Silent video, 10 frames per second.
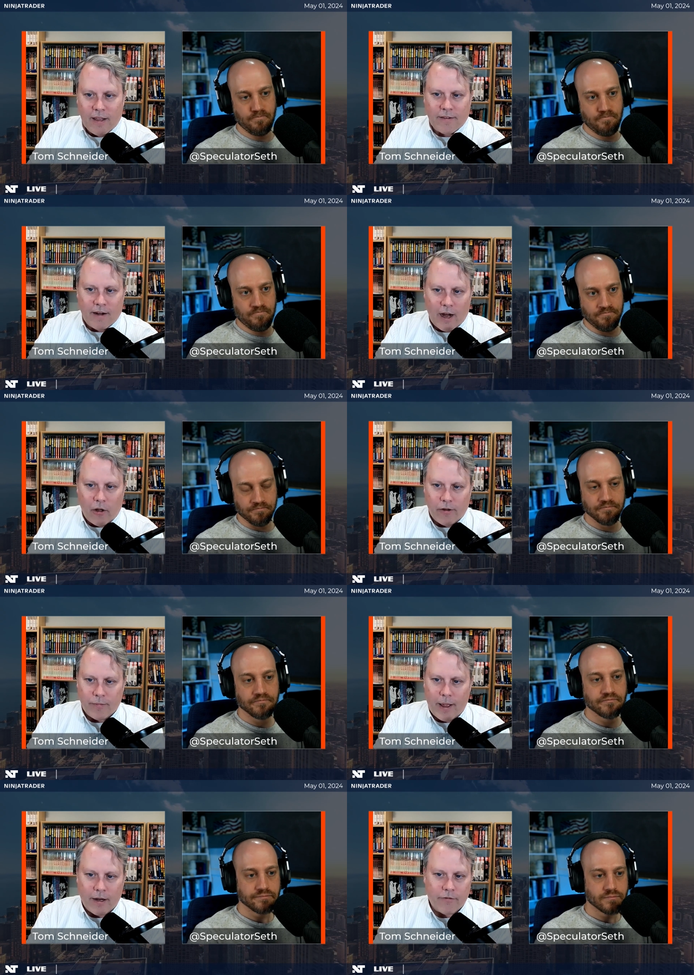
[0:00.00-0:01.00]
Speaker 1: it's not always
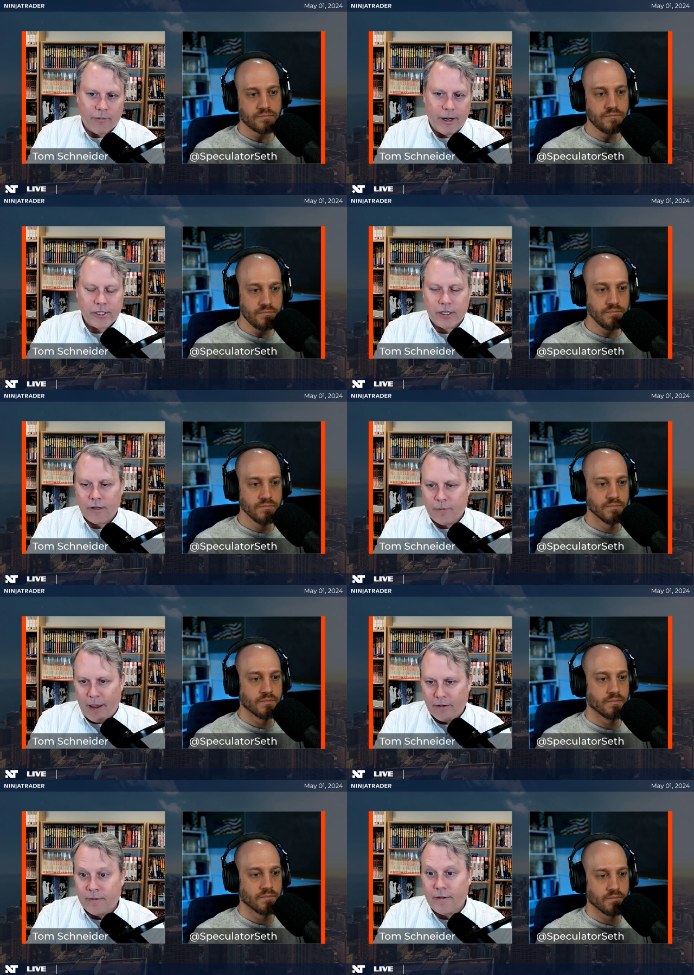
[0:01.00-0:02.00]
about information, it's
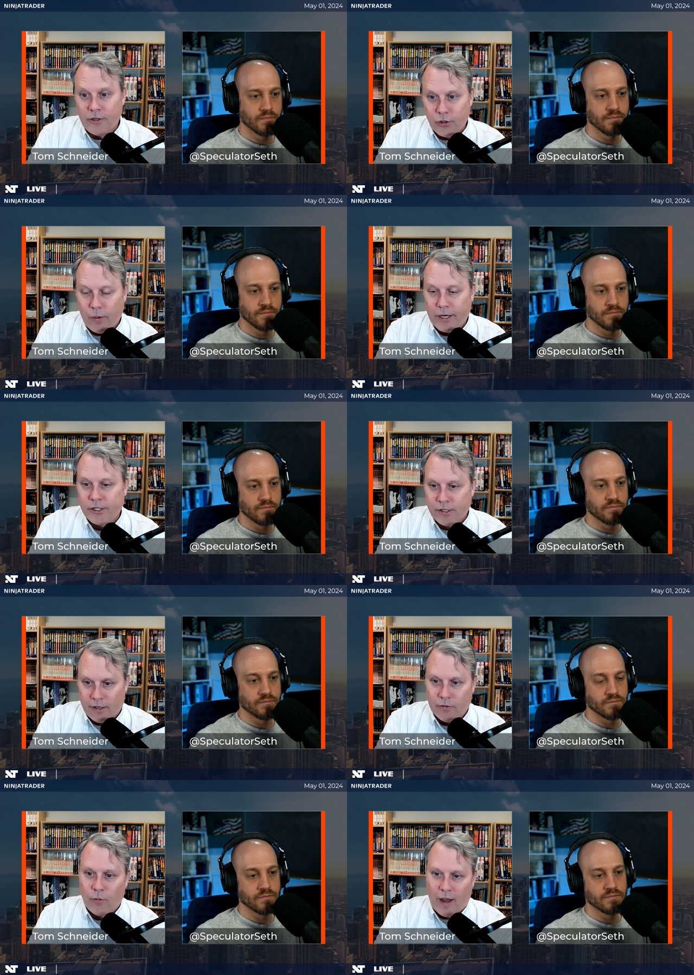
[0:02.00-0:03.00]
about
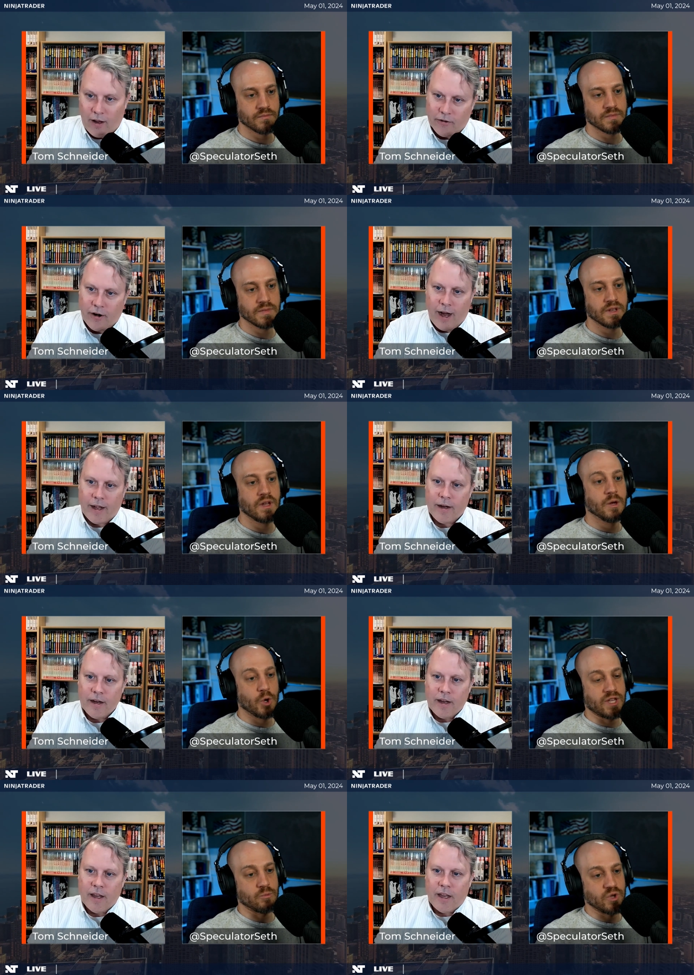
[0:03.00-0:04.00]
situation as well, right?
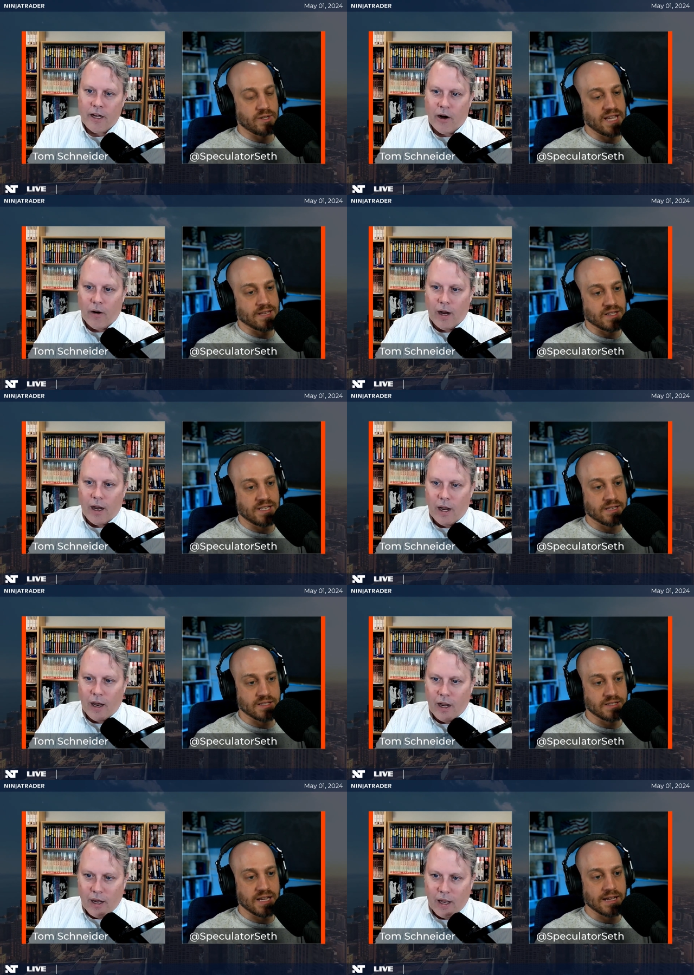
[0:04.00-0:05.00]
yeah, so, yes,
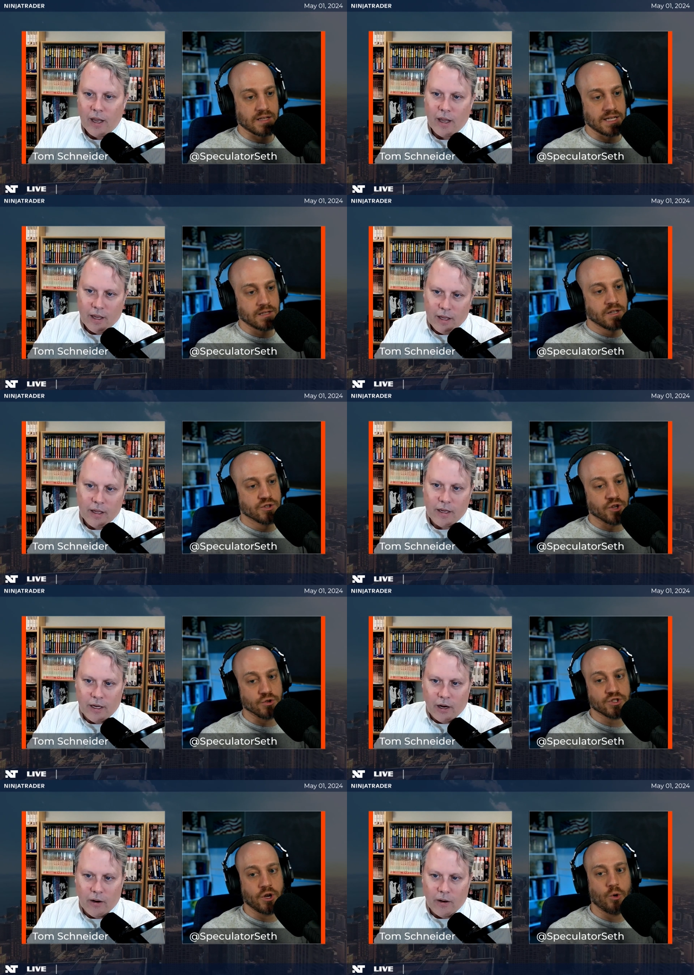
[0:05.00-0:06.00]
exactly. So
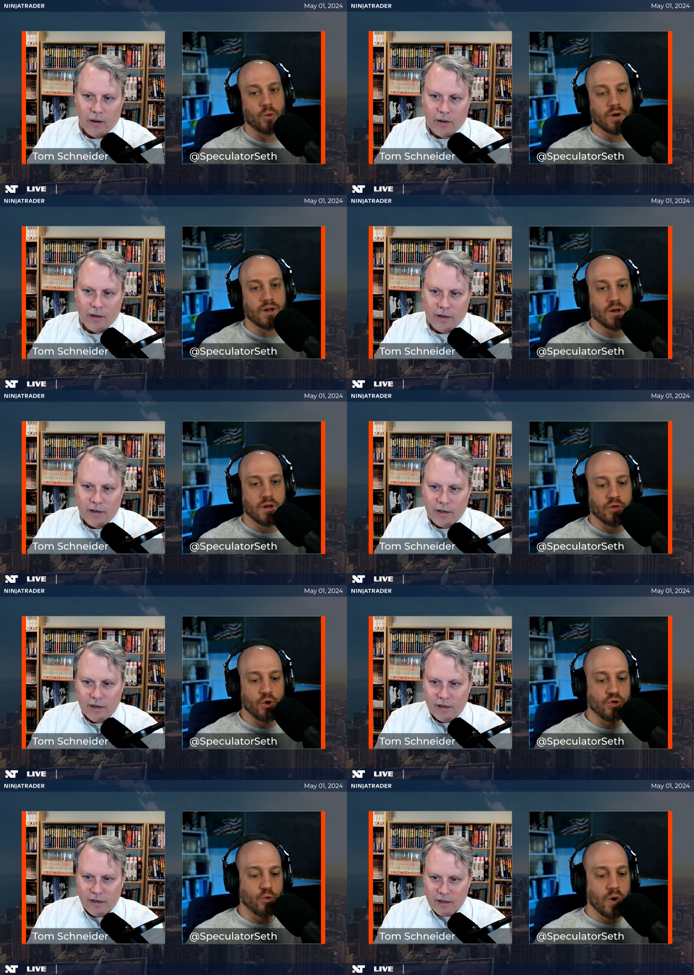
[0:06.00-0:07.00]
you know,
Speaker 2: so
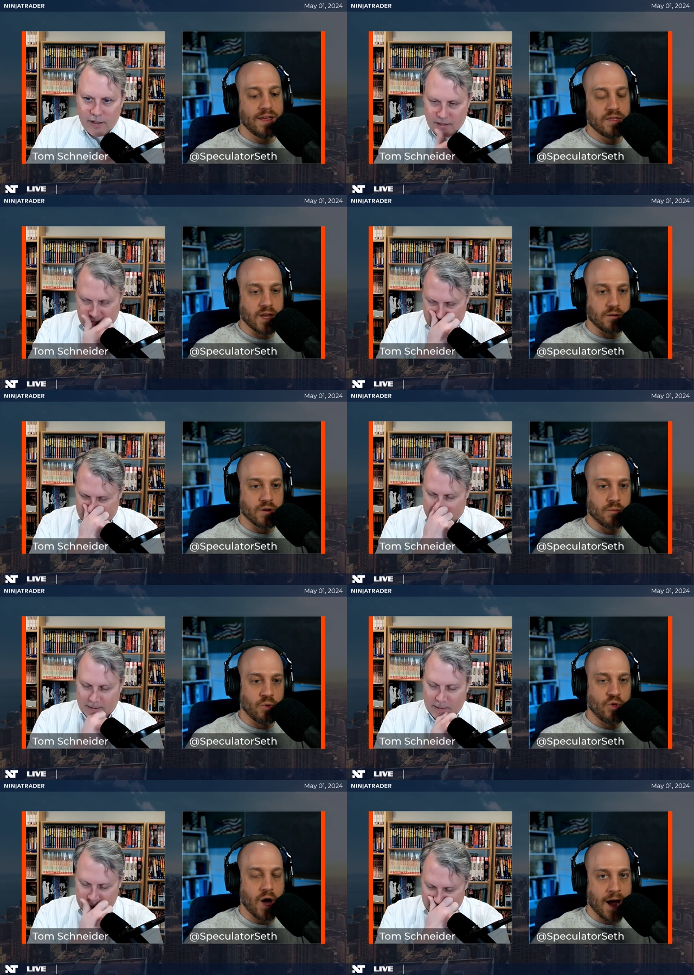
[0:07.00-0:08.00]
the the way that
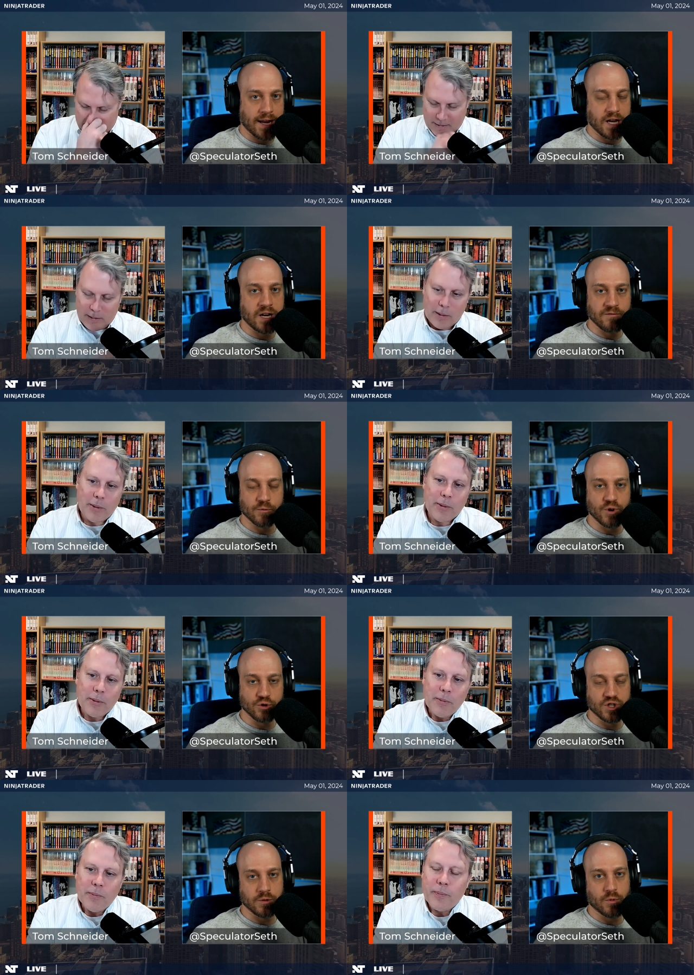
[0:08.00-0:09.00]
the I kind of
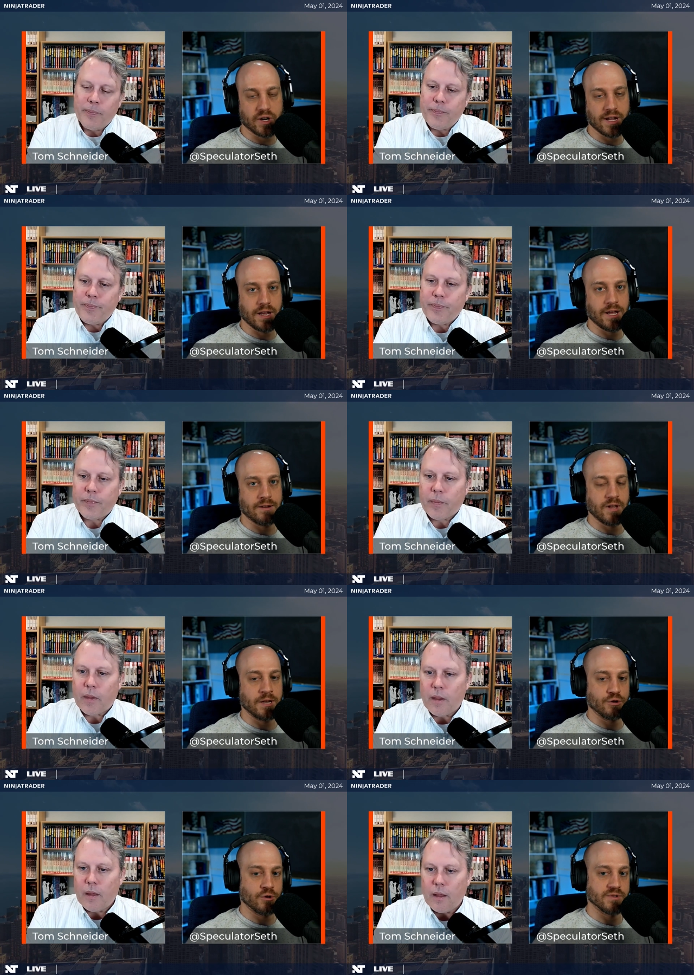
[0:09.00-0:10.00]
approach the market and
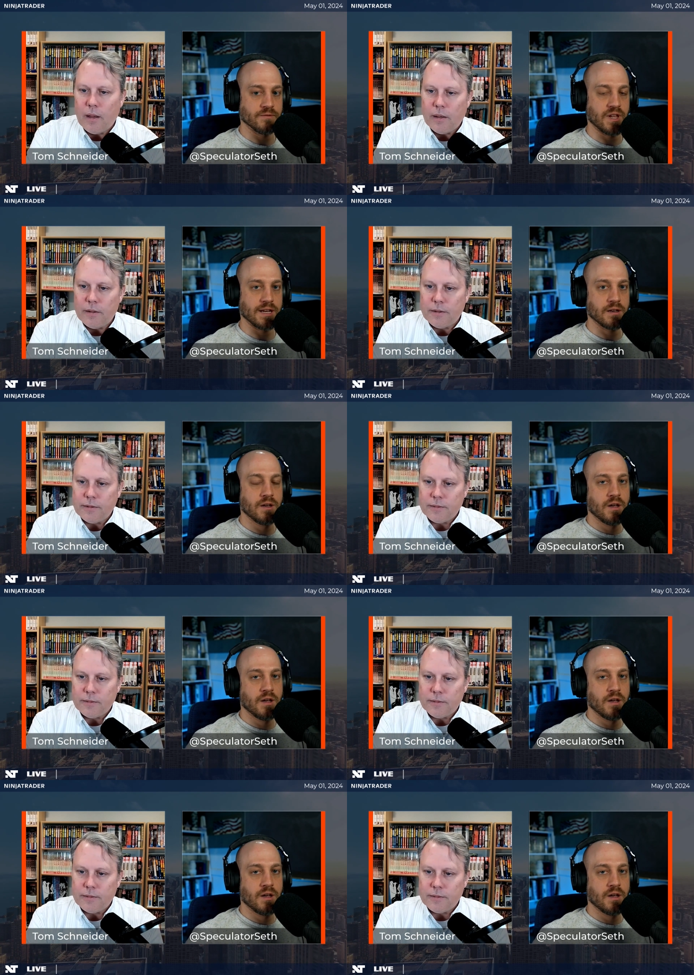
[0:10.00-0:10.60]
in terms of like